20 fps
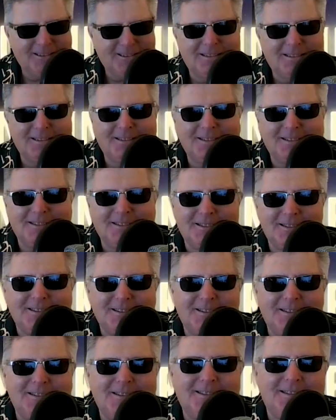
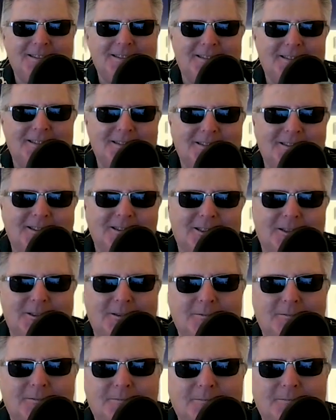
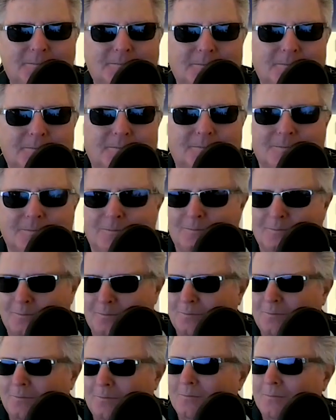
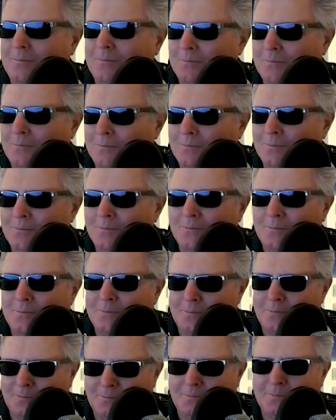
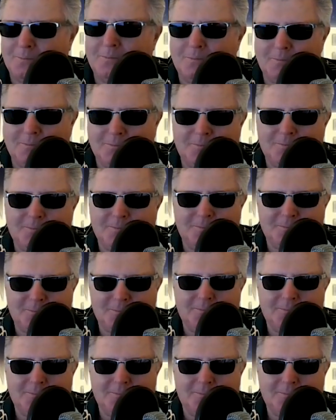The person shown says nothing.